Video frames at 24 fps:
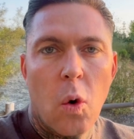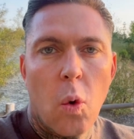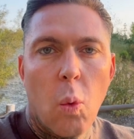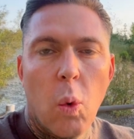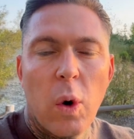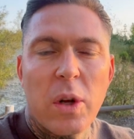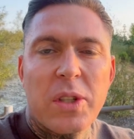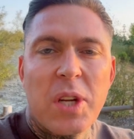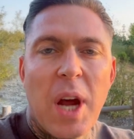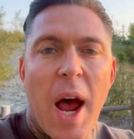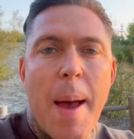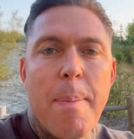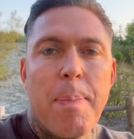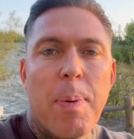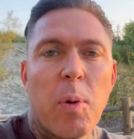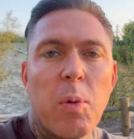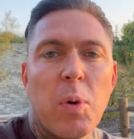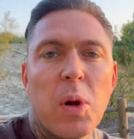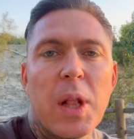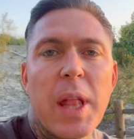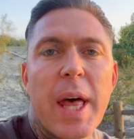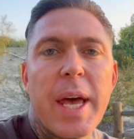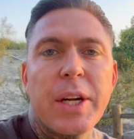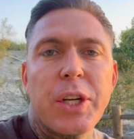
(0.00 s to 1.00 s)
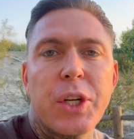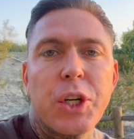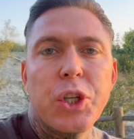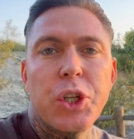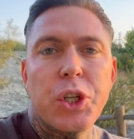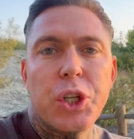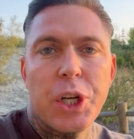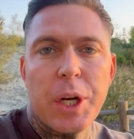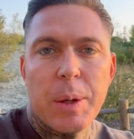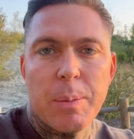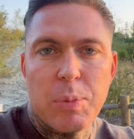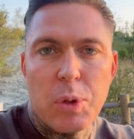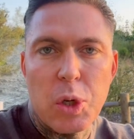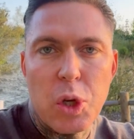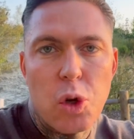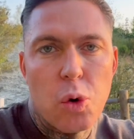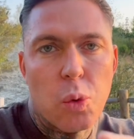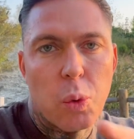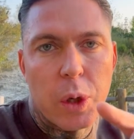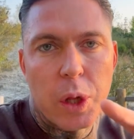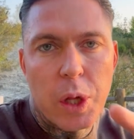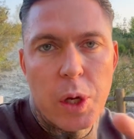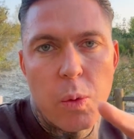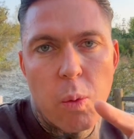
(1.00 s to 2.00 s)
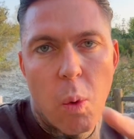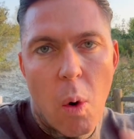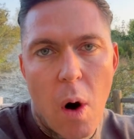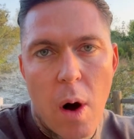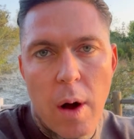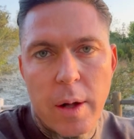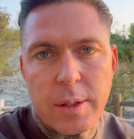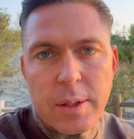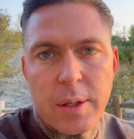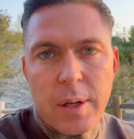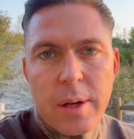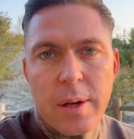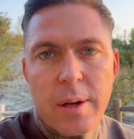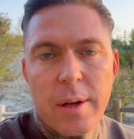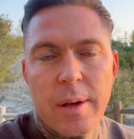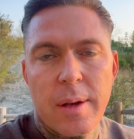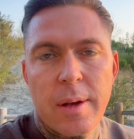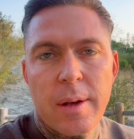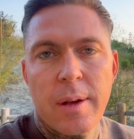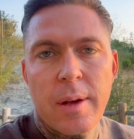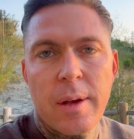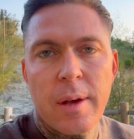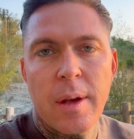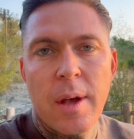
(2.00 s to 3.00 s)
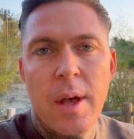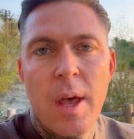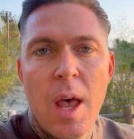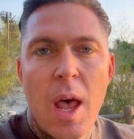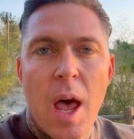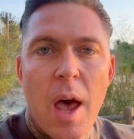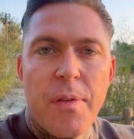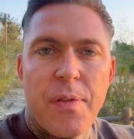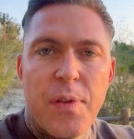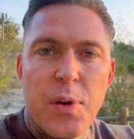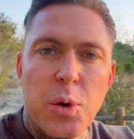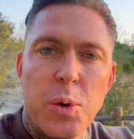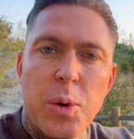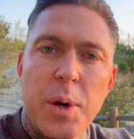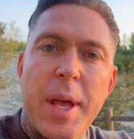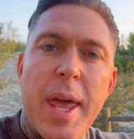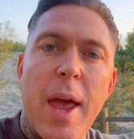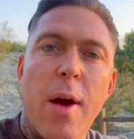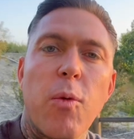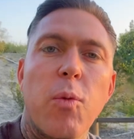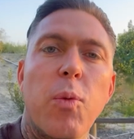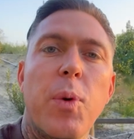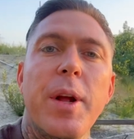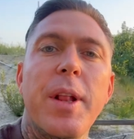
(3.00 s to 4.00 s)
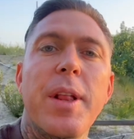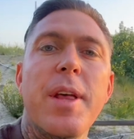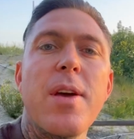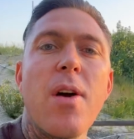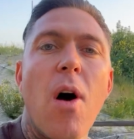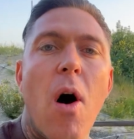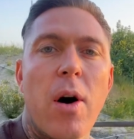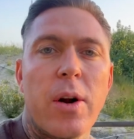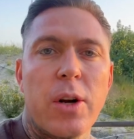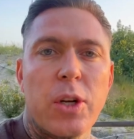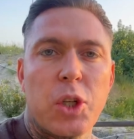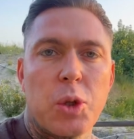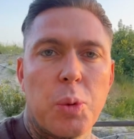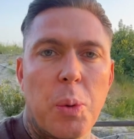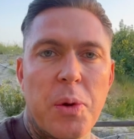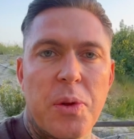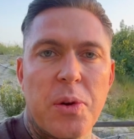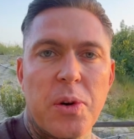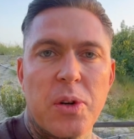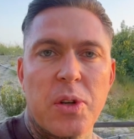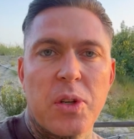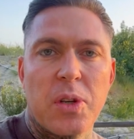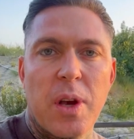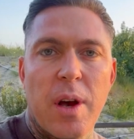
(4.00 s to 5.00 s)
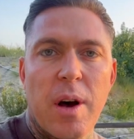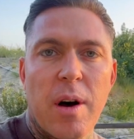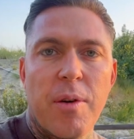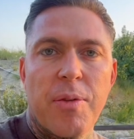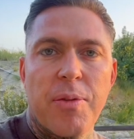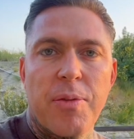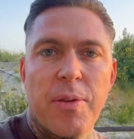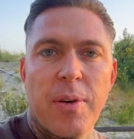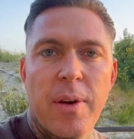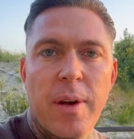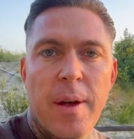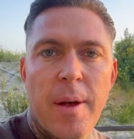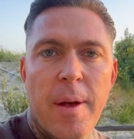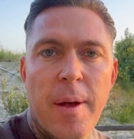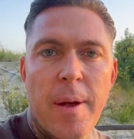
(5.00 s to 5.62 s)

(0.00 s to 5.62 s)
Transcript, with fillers: What type of relationship do you really want? If you were to get really honest with yourself,